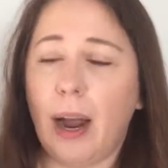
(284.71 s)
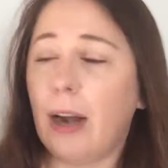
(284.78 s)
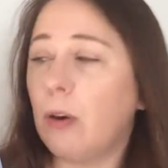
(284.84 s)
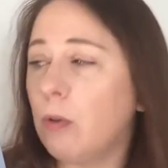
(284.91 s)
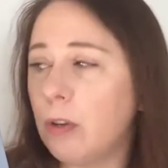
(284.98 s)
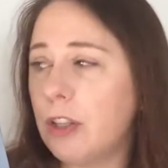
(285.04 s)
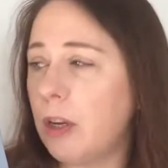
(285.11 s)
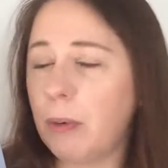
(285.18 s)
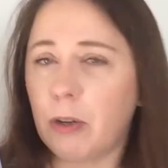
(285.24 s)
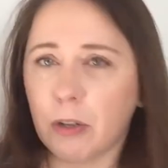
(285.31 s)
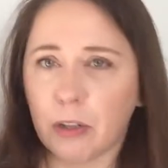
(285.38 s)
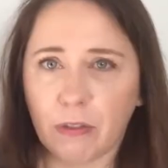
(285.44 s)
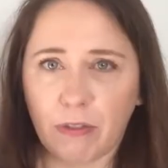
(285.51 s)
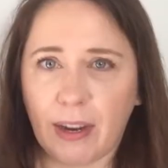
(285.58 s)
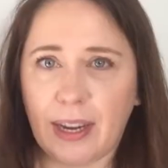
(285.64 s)
And also
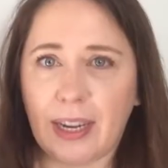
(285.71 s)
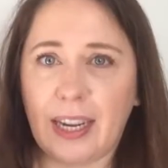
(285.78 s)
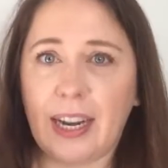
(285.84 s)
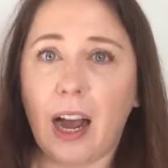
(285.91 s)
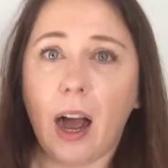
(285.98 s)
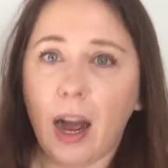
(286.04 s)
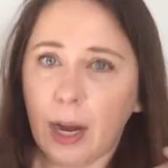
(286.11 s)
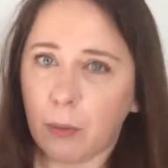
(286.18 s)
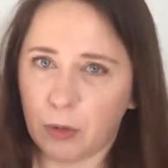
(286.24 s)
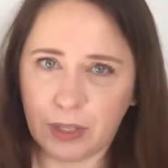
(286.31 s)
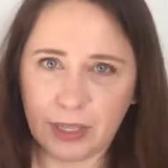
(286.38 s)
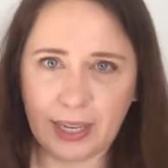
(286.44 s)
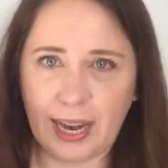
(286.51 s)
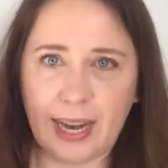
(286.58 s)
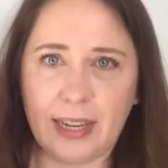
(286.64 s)
because, frankly, I want
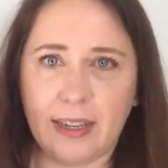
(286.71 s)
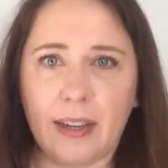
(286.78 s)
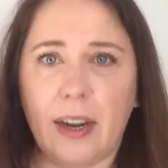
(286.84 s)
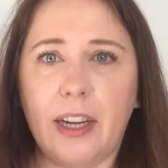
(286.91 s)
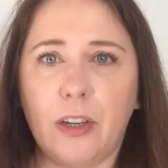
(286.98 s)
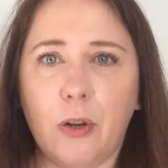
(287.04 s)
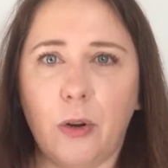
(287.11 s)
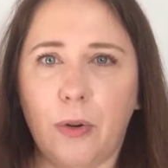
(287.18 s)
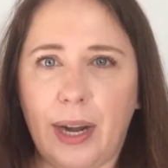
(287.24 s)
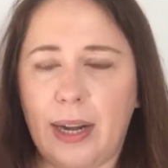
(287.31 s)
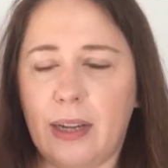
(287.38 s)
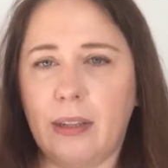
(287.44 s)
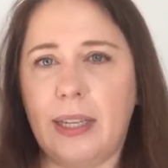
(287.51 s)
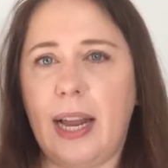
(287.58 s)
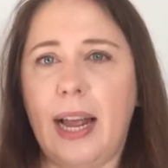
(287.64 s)
to get inside
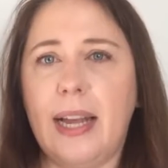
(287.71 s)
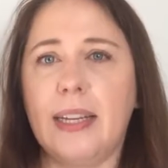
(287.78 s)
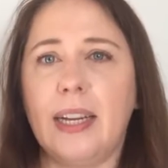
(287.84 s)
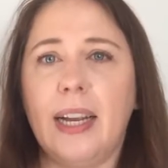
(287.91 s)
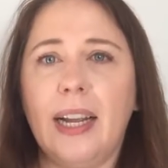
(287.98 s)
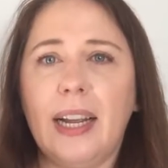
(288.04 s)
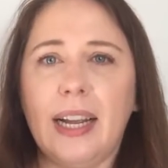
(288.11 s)
Cornell's head.